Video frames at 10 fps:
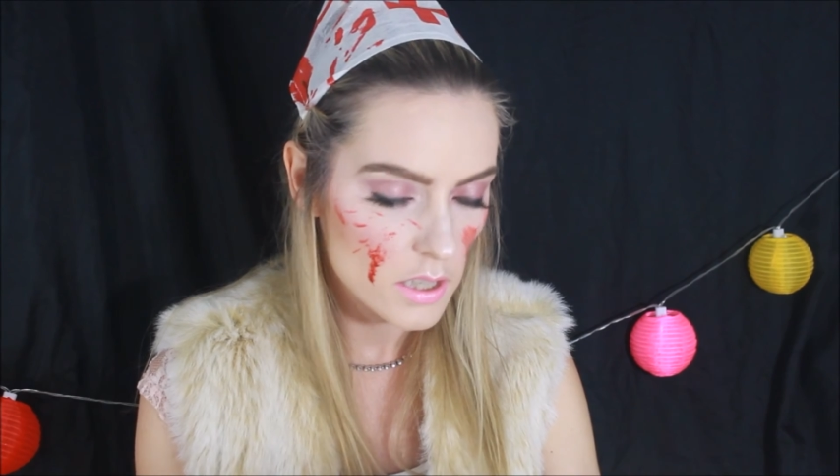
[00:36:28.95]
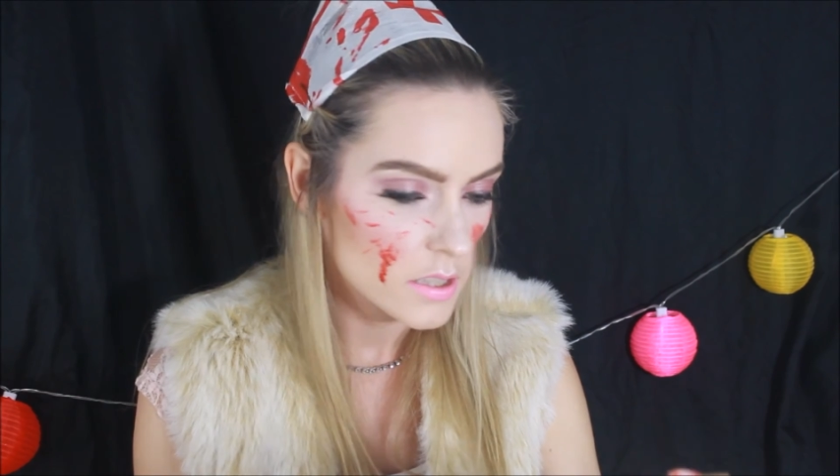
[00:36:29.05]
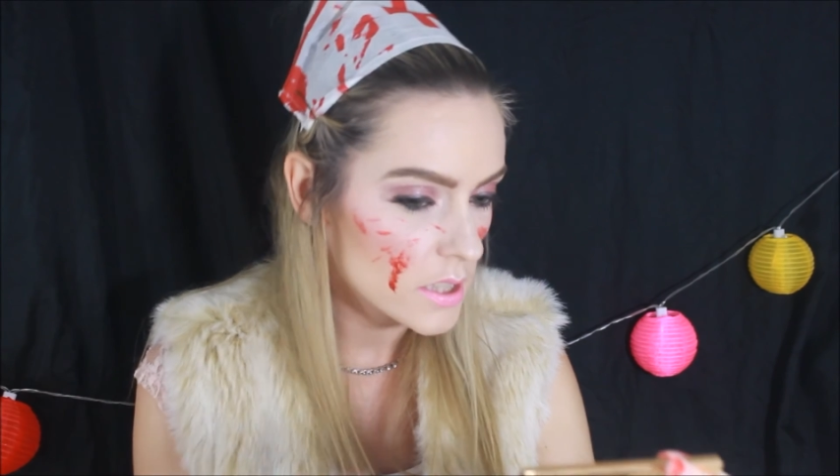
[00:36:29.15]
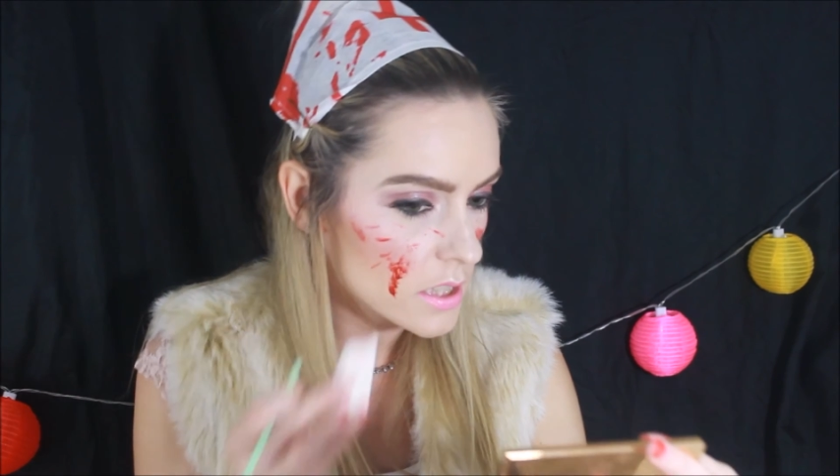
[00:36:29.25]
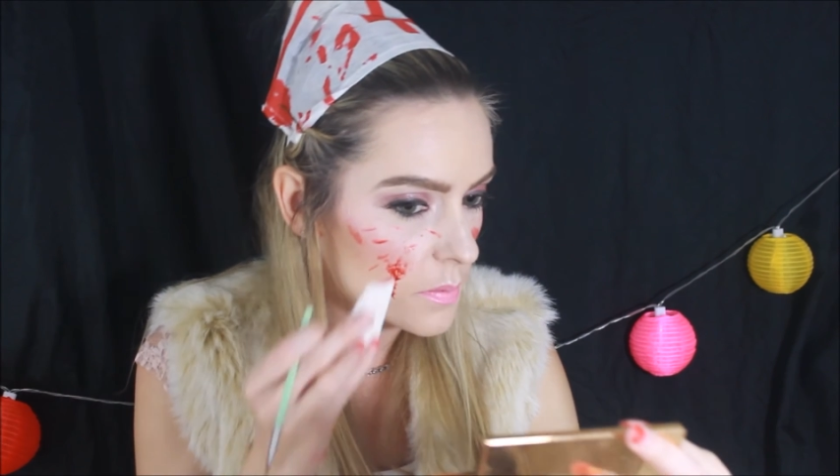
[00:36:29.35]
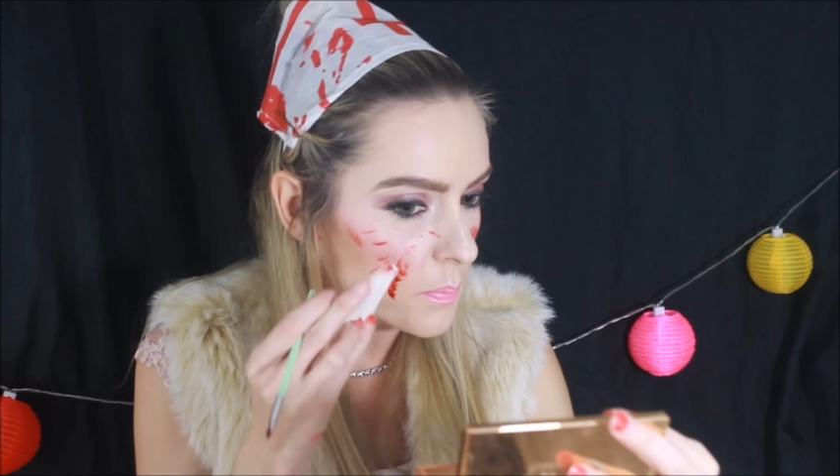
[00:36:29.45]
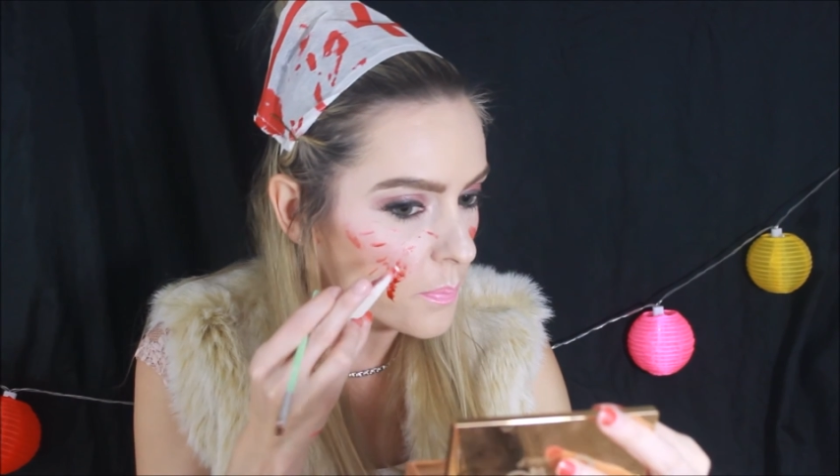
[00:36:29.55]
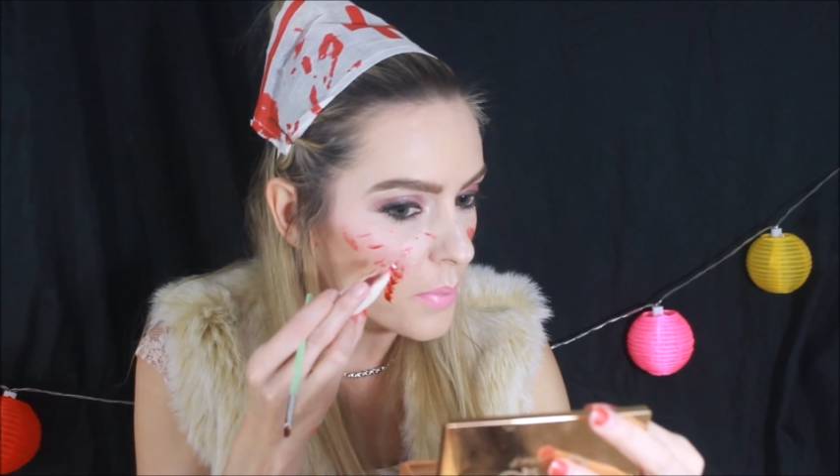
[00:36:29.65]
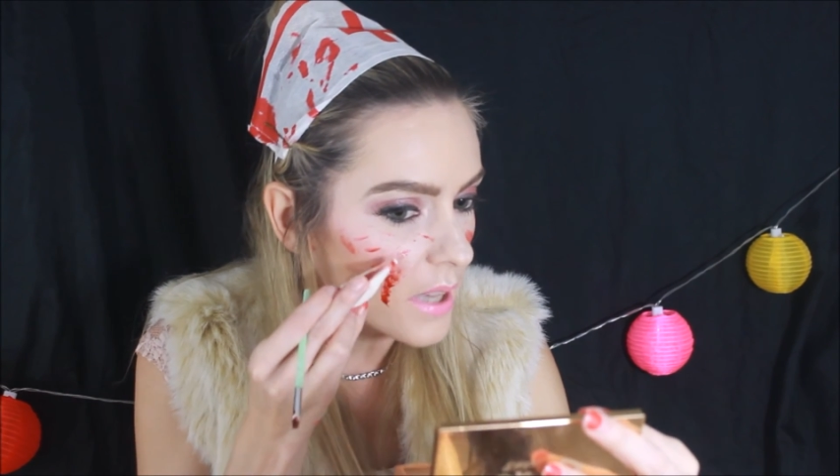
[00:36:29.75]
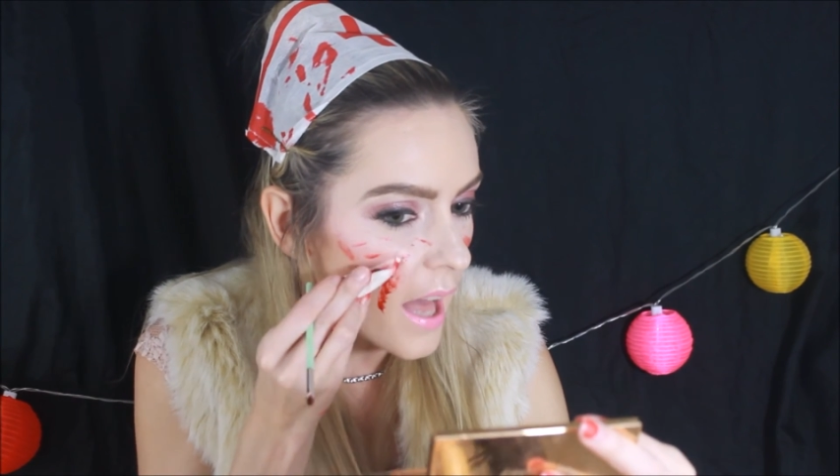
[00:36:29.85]

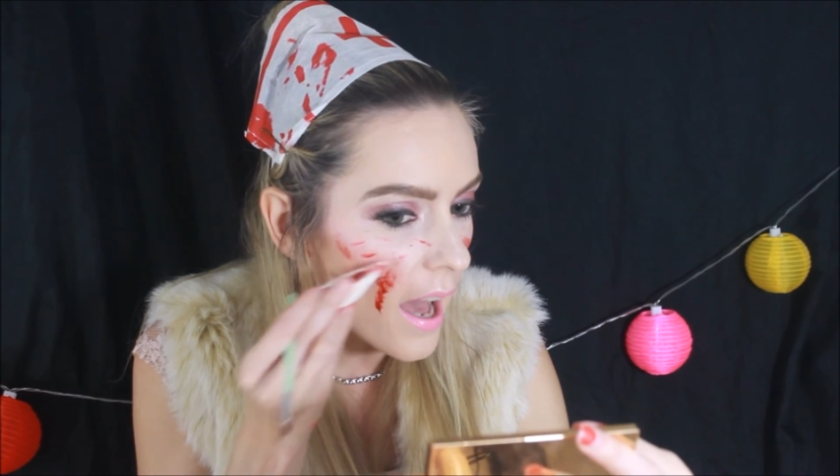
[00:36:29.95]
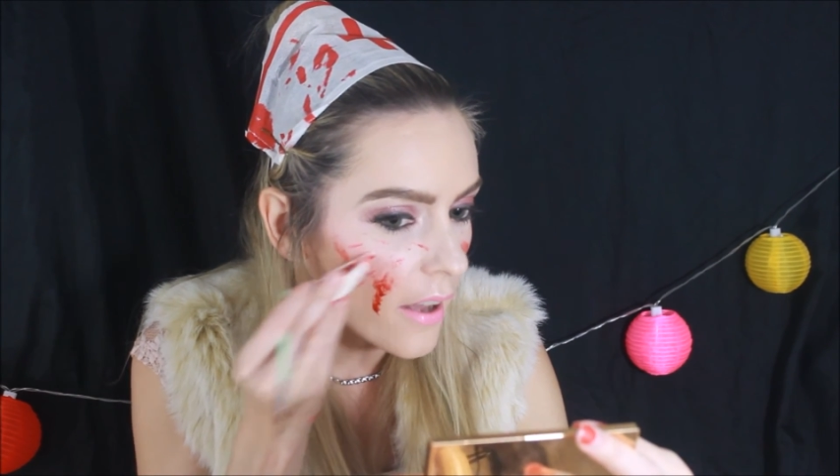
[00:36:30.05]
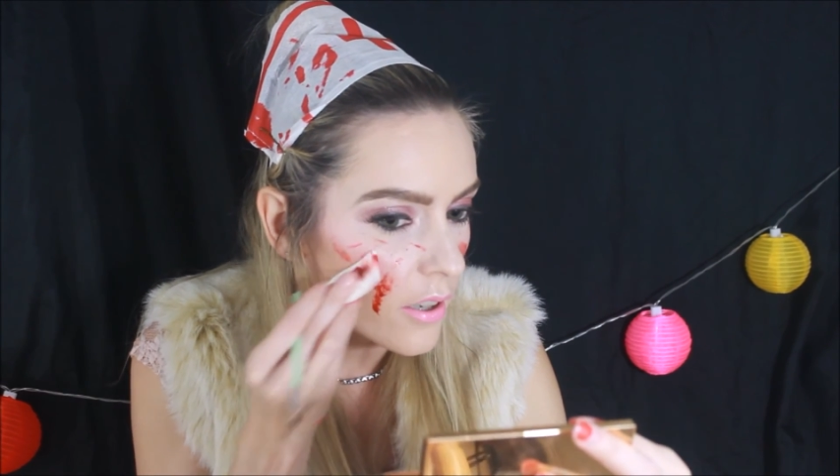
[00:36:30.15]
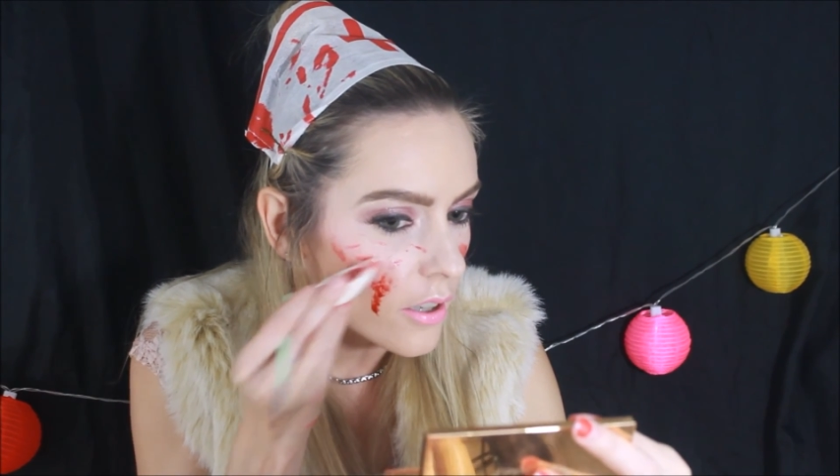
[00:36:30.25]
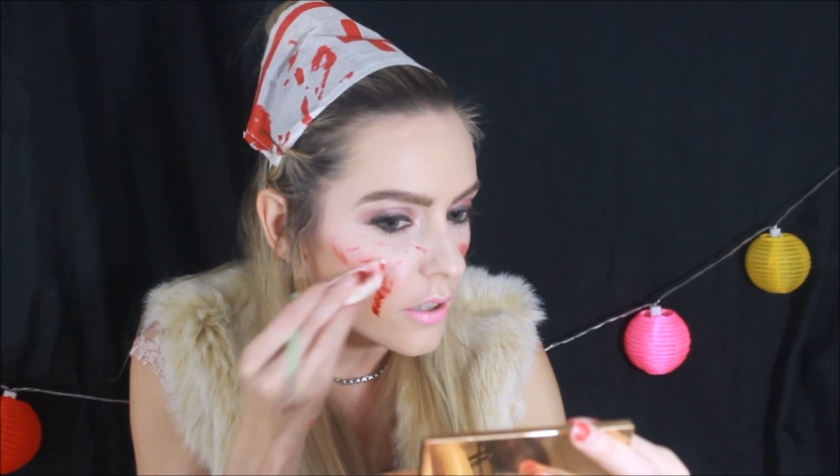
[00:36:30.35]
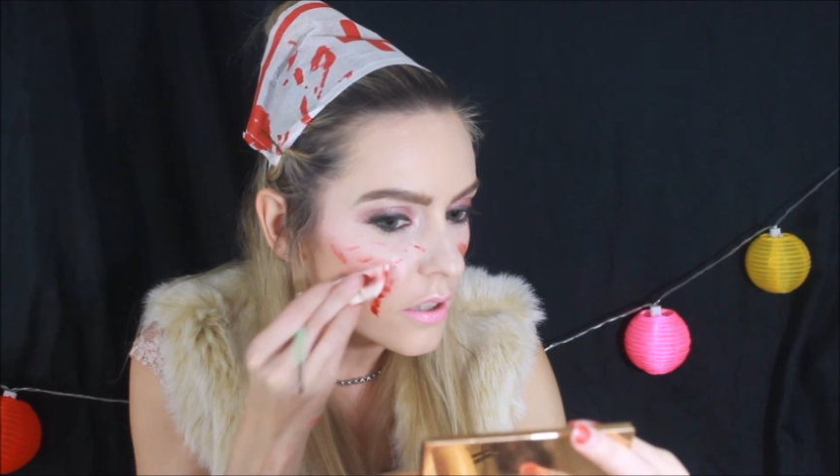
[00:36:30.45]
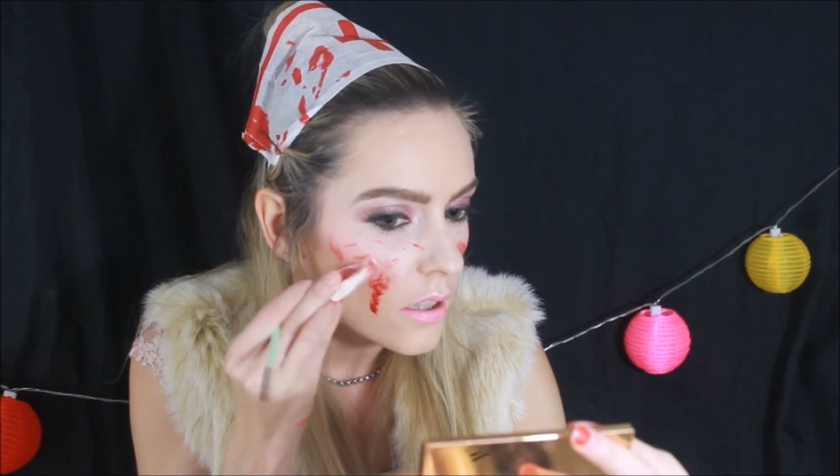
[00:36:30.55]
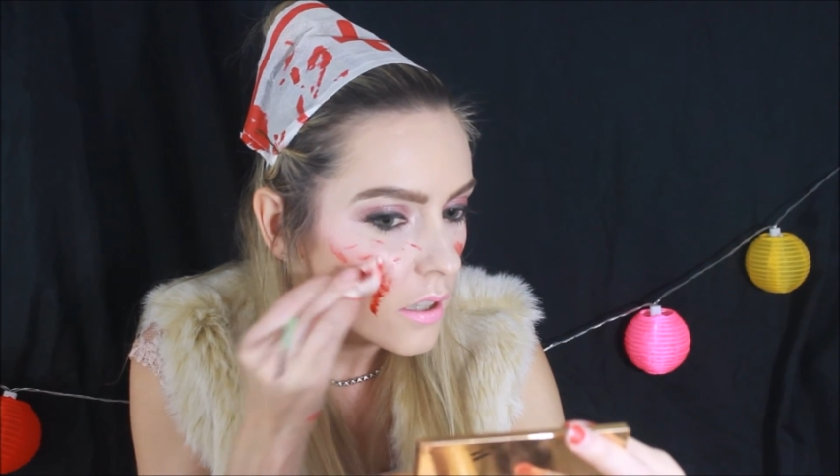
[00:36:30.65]
splattered